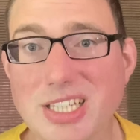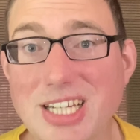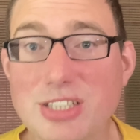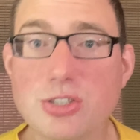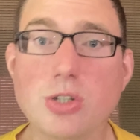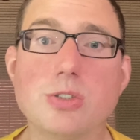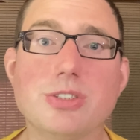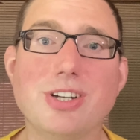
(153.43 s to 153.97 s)

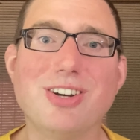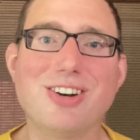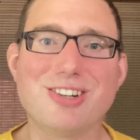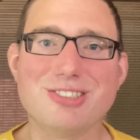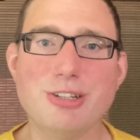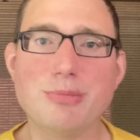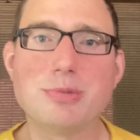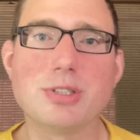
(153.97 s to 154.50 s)
So there are a
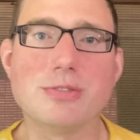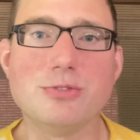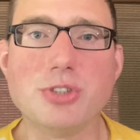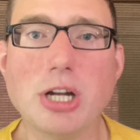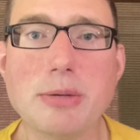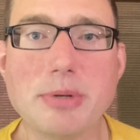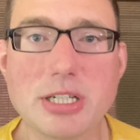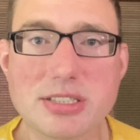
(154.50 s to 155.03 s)
number of
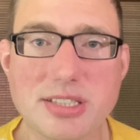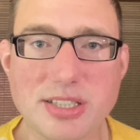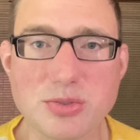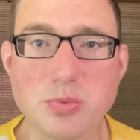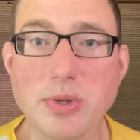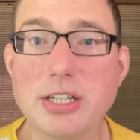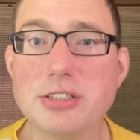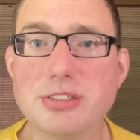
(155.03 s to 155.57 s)
drawbacks as
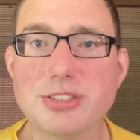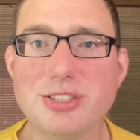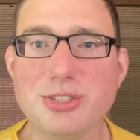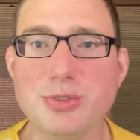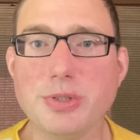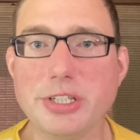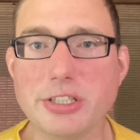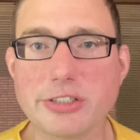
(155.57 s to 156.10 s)
well to
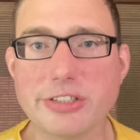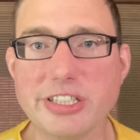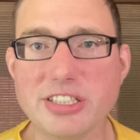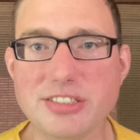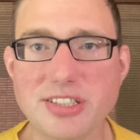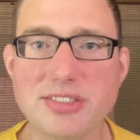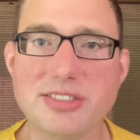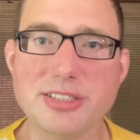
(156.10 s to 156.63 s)
integrated
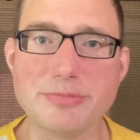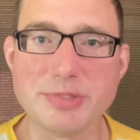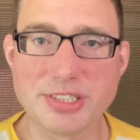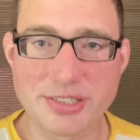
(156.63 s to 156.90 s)
systems.